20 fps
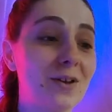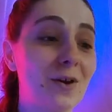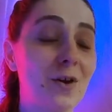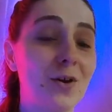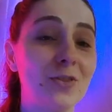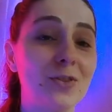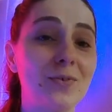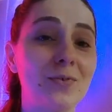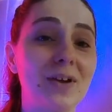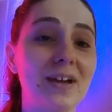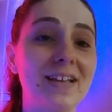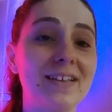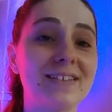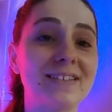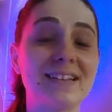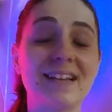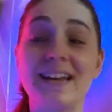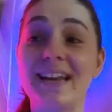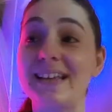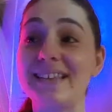Otherwise,
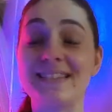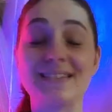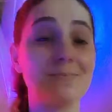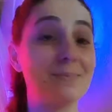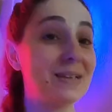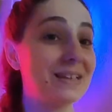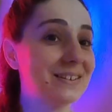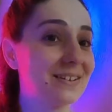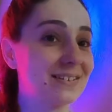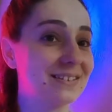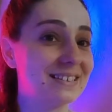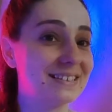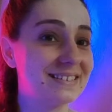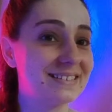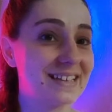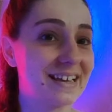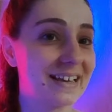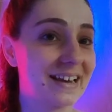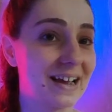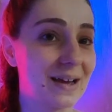let's meet on
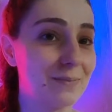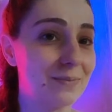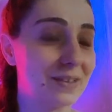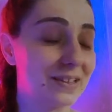Instagram.